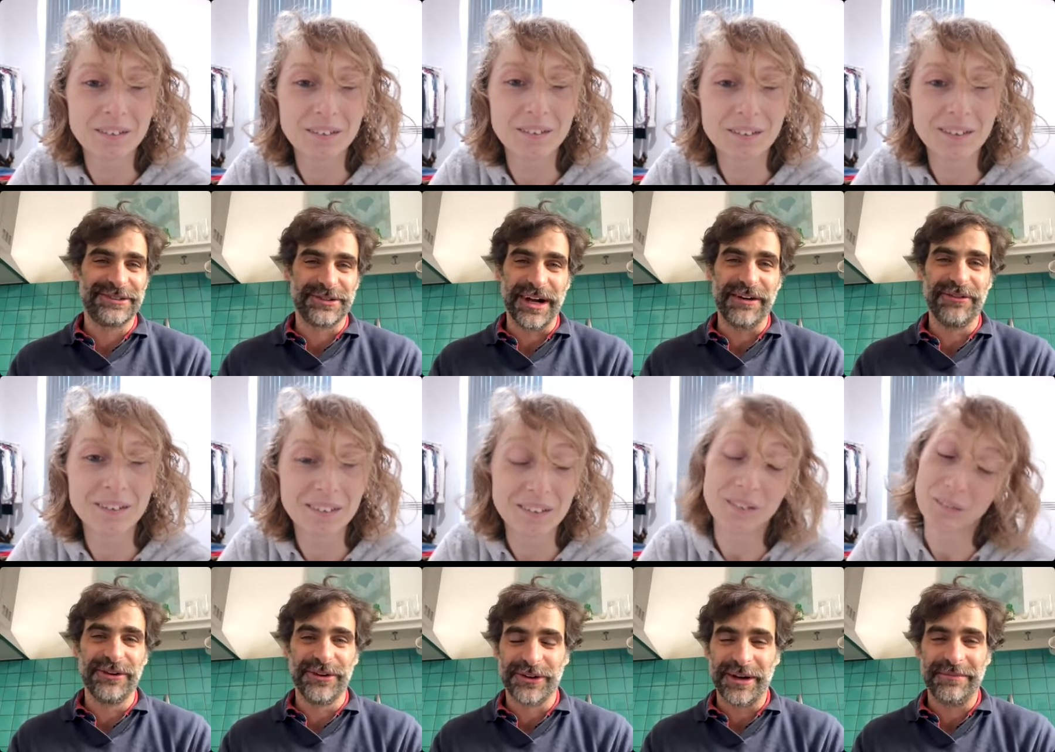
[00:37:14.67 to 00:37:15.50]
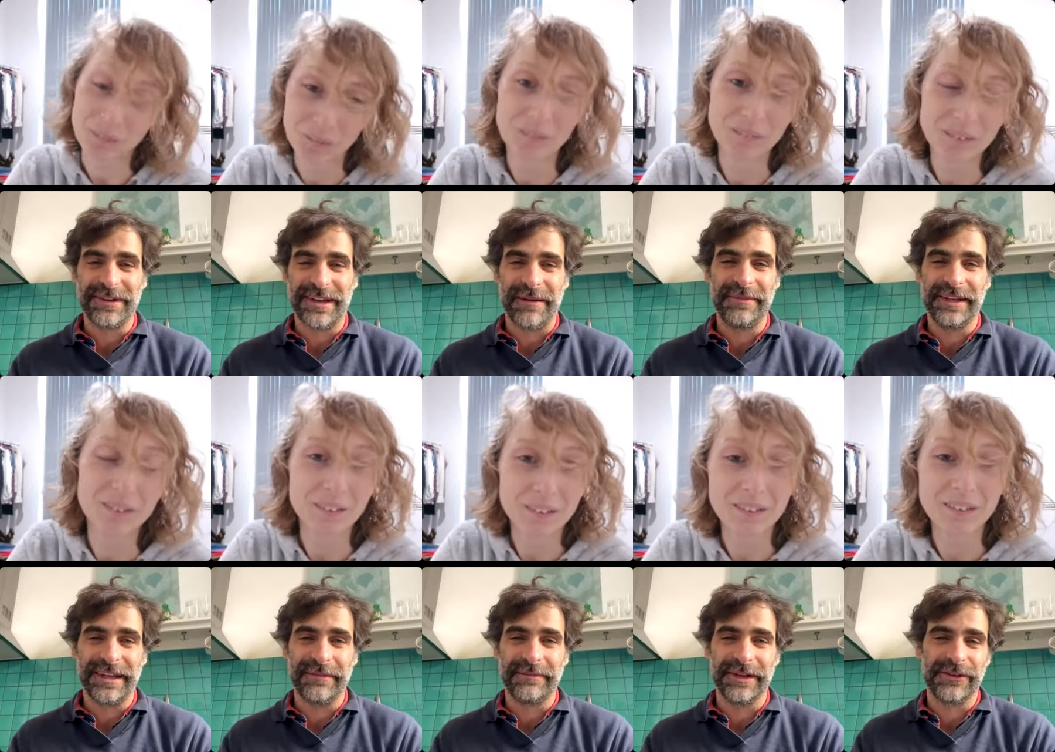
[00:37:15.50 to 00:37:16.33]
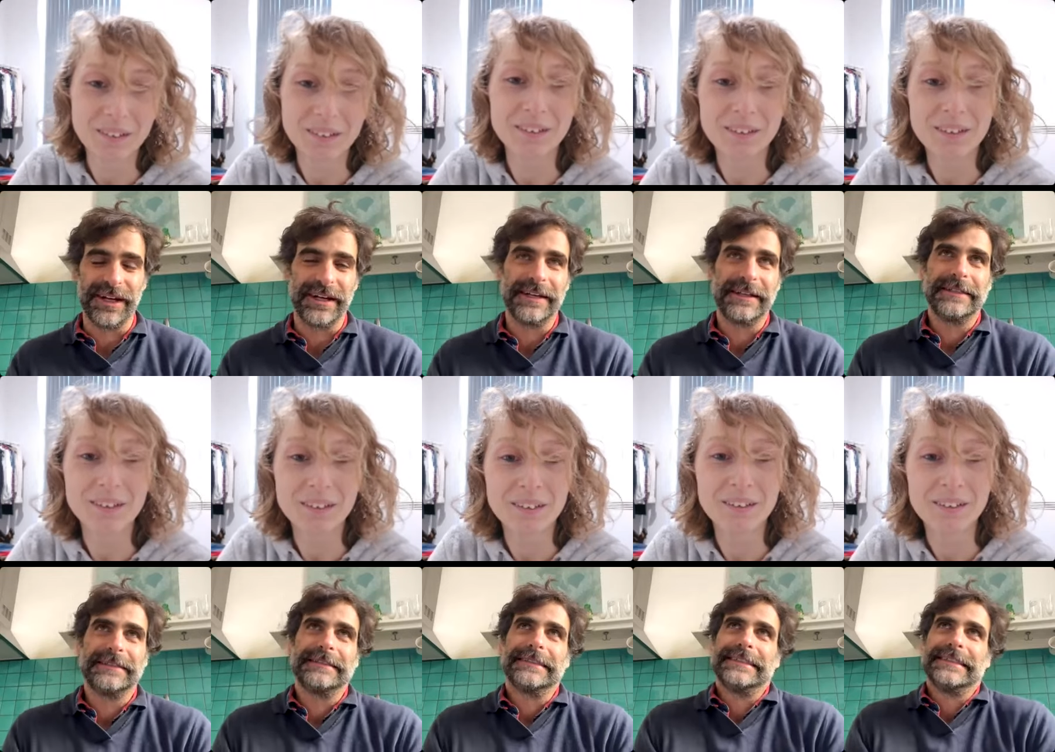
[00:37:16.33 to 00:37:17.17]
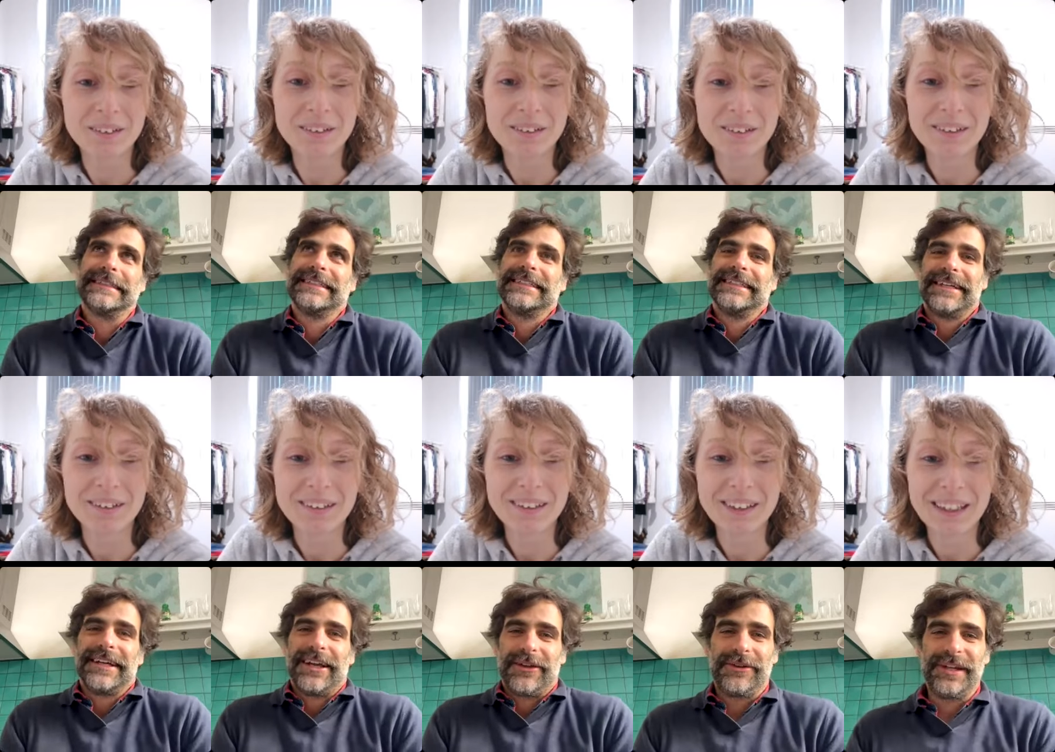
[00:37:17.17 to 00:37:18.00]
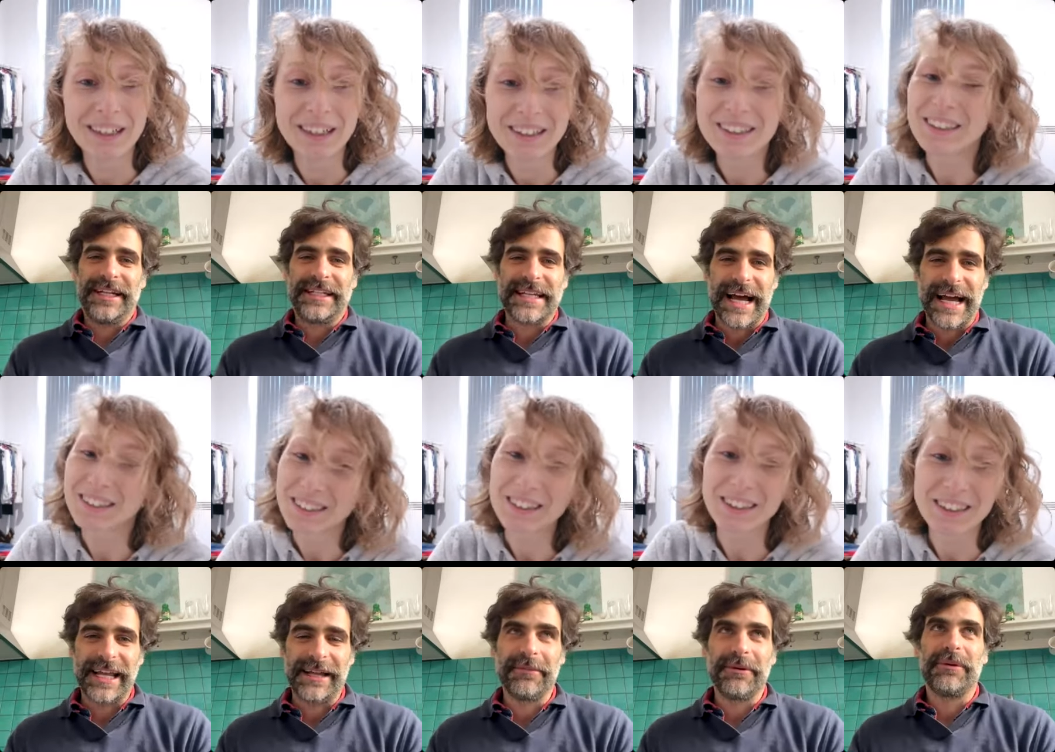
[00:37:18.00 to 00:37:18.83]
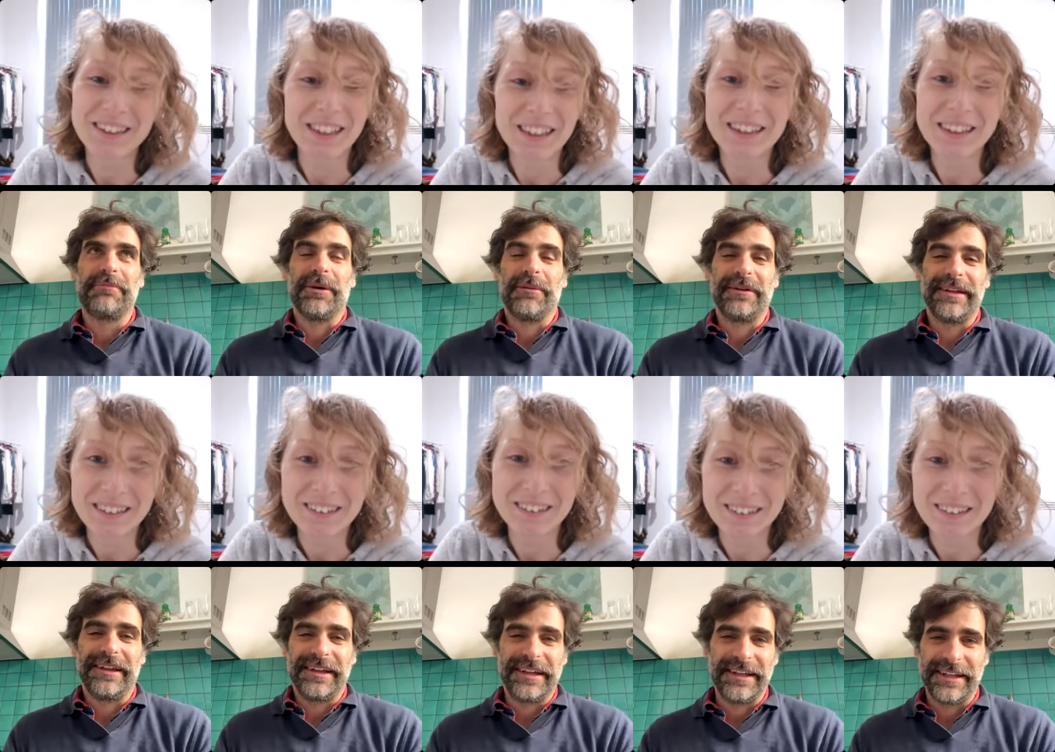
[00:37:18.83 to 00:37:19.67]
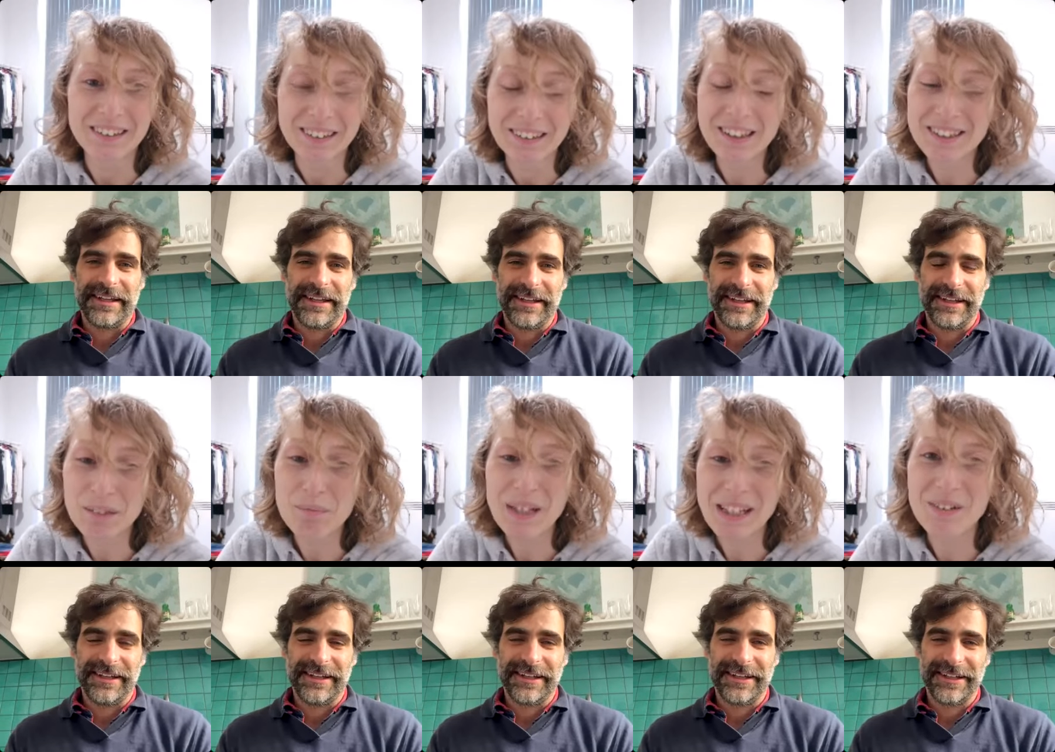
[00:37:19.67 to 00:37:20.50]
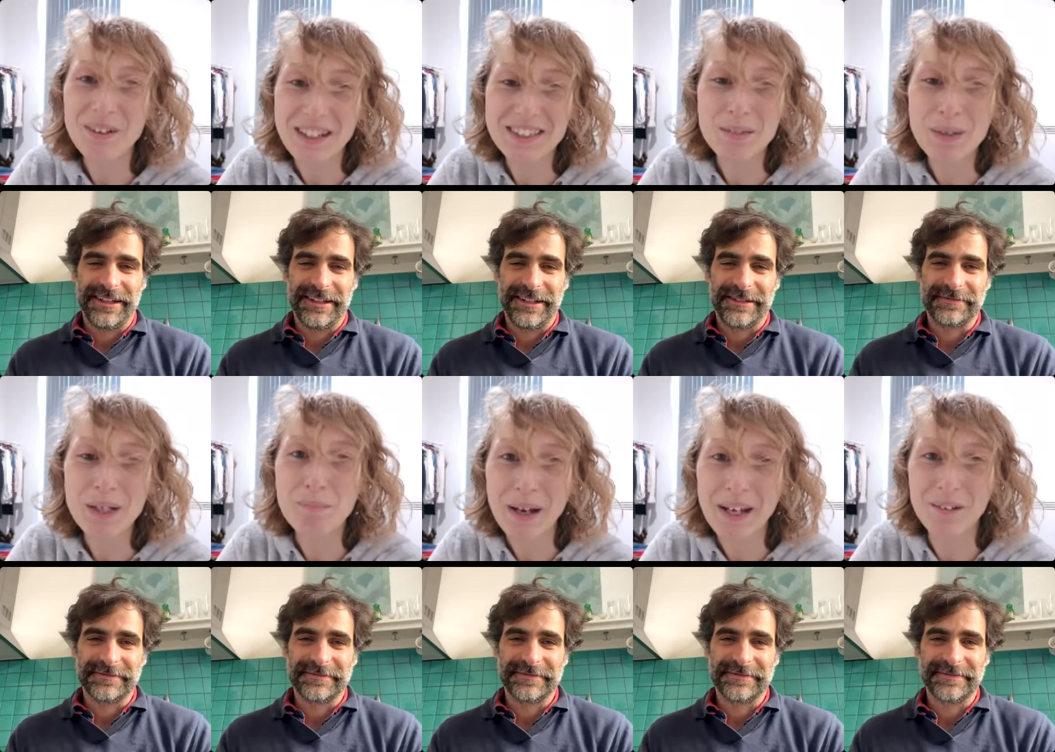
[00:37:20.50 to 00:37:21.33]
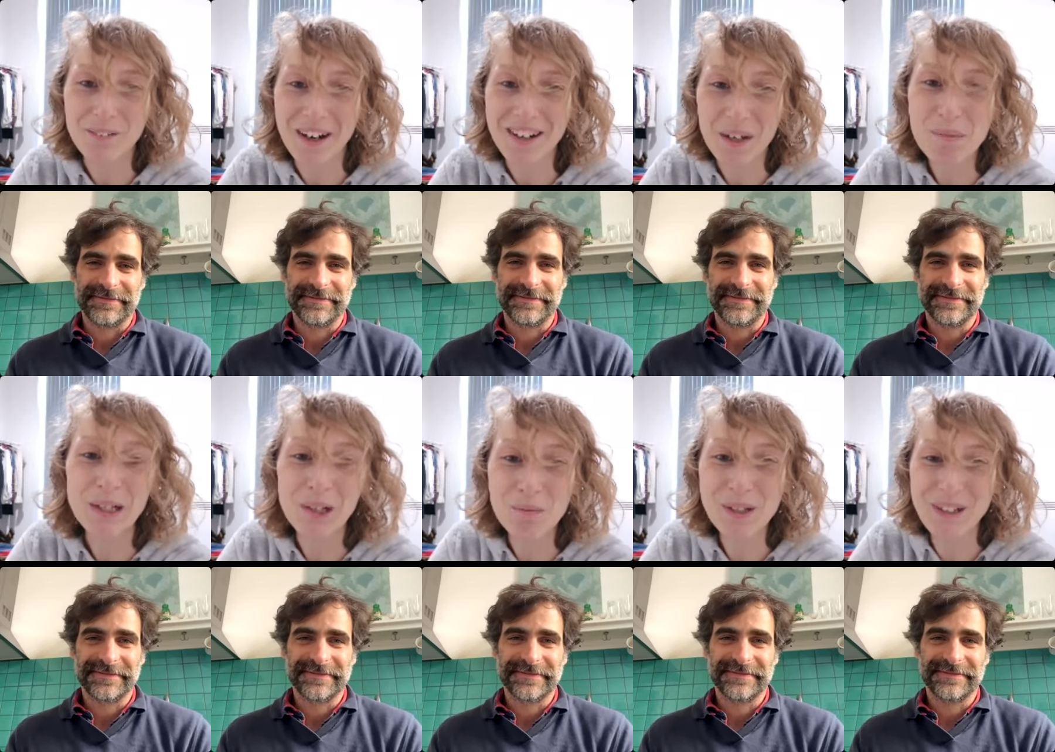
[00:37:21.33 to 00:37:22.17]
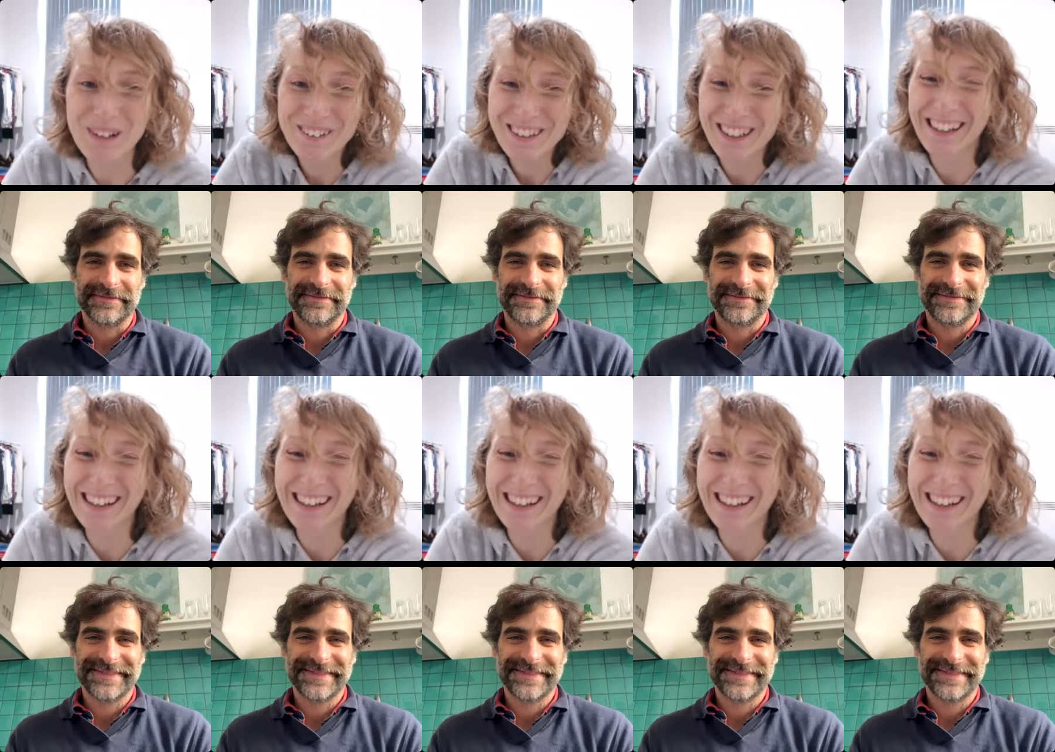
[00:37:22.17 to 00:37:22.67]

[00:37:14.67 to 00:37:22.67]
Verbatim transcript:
Speaker 1: travel can be green. You need time. We probably
Speaker 2: it's a big bike ride, a big commute.